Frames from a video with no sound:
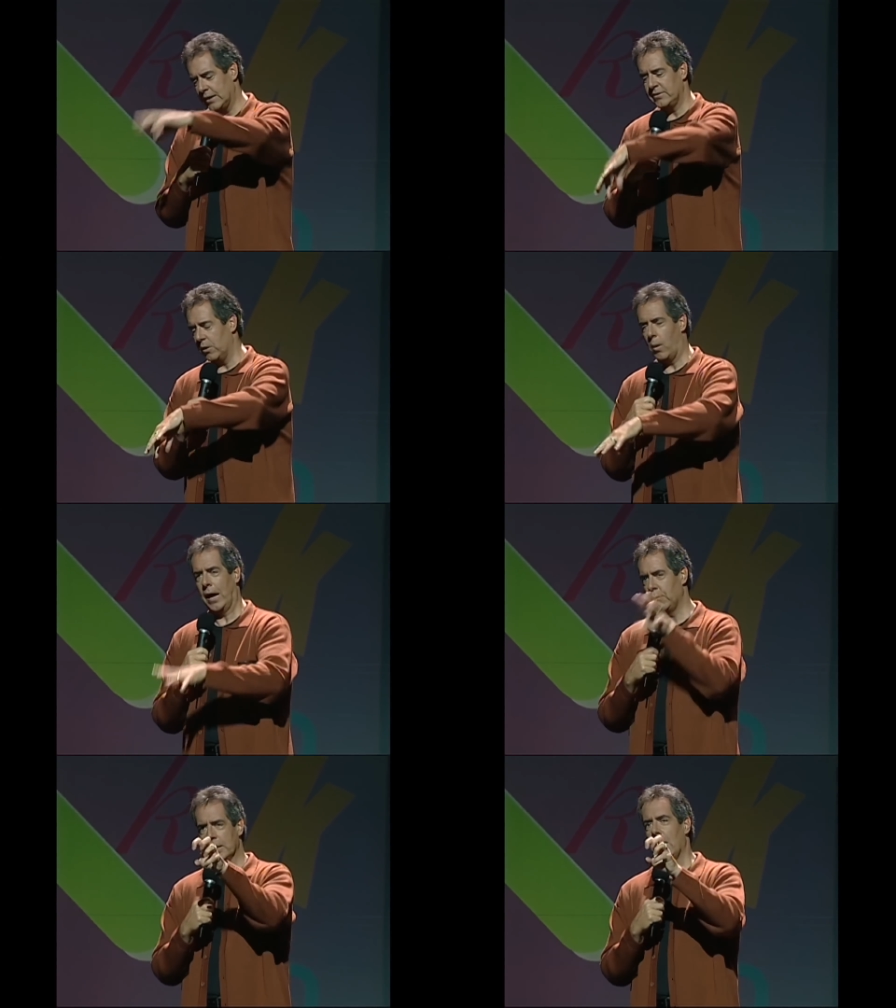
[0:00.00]
I'd say
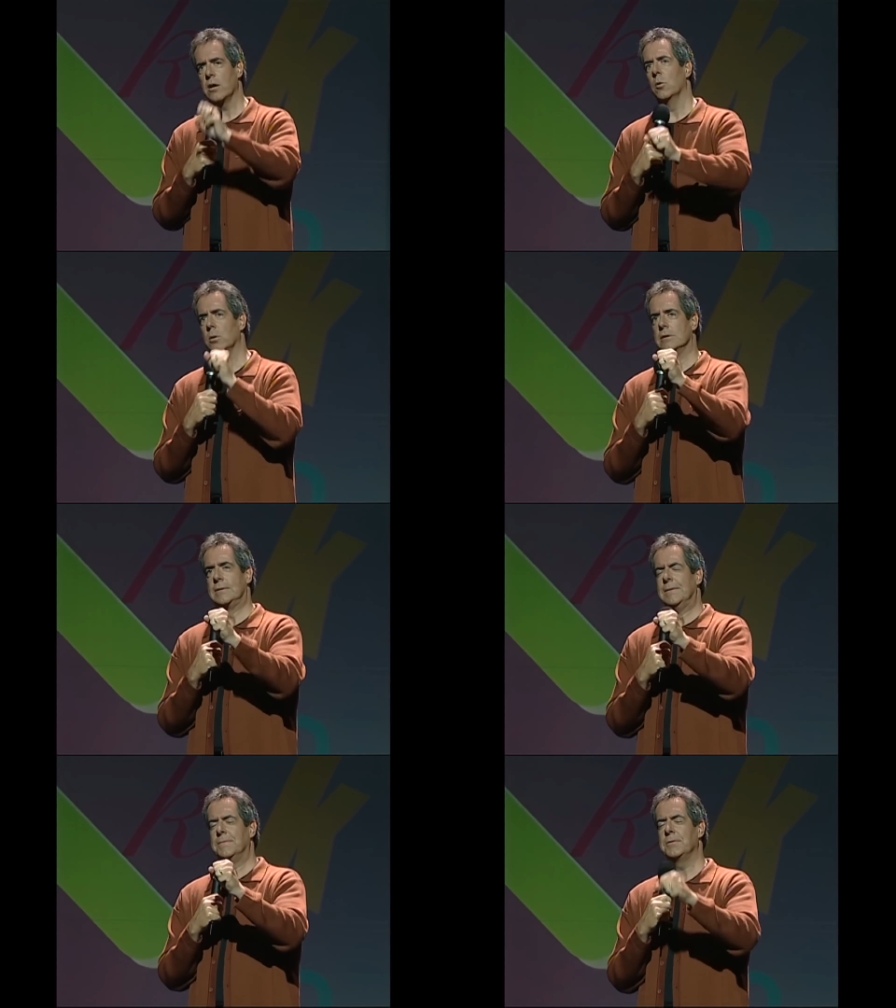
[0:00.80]
white, we'd lock
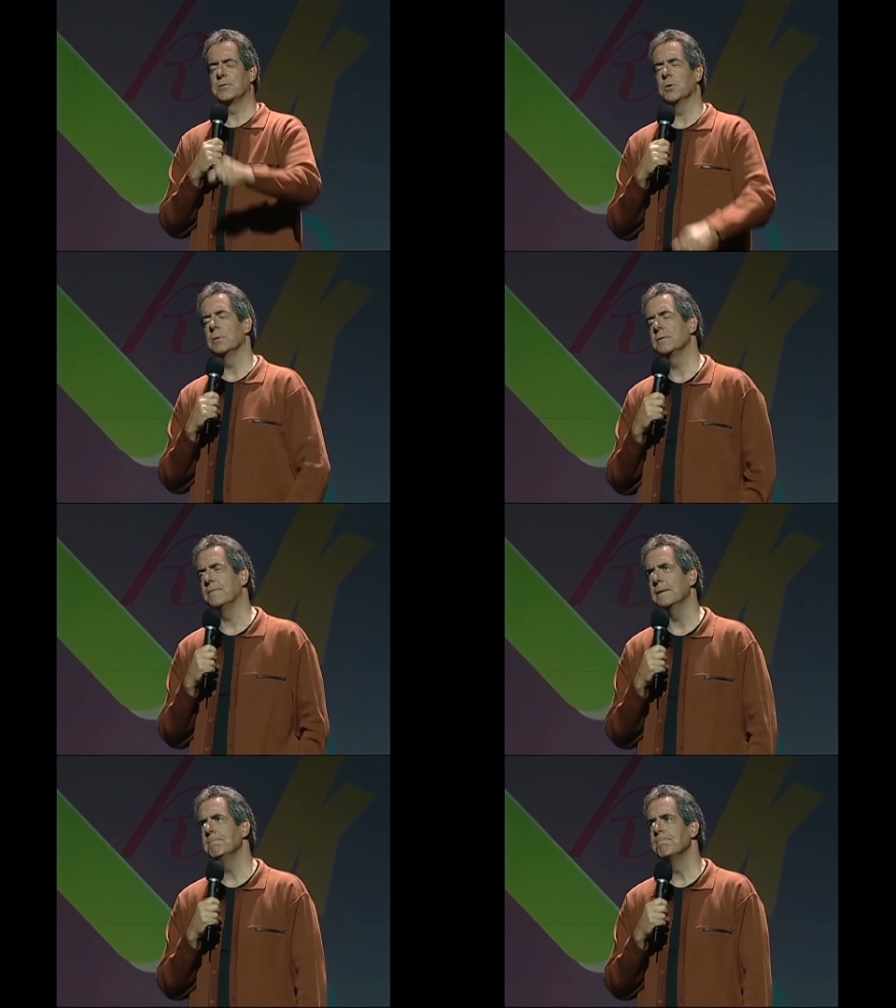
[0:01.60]
horns, just so much
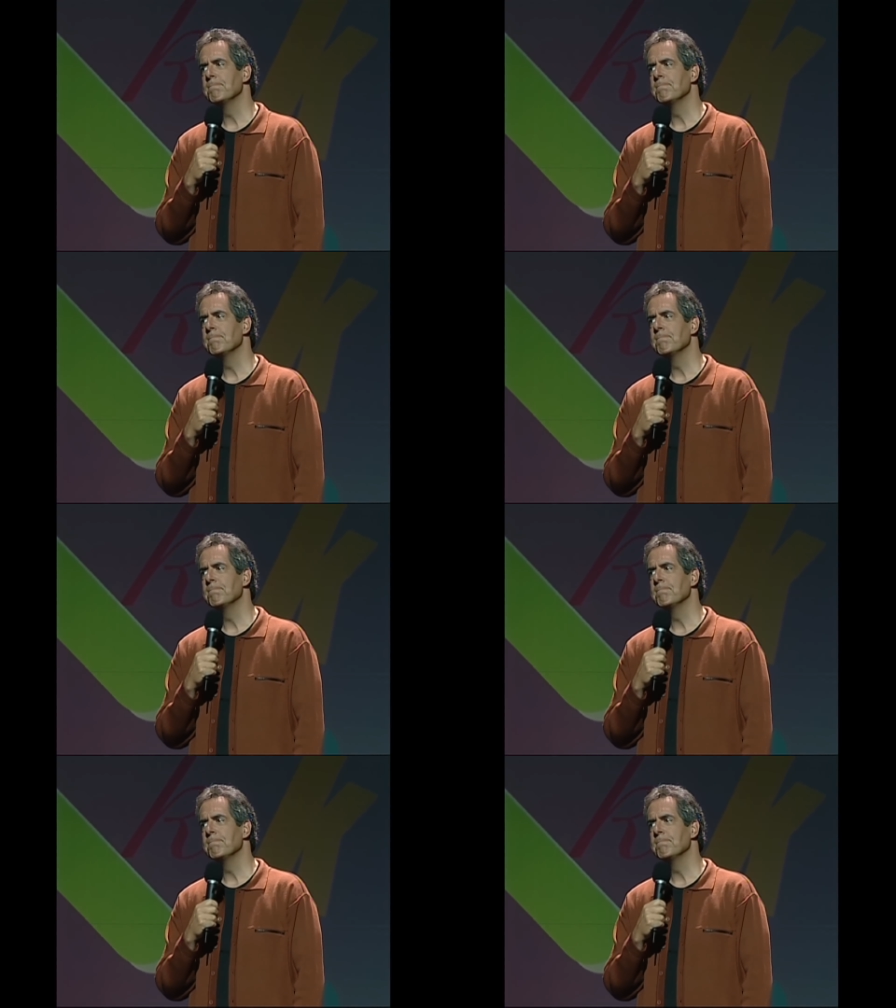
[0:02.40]
fun.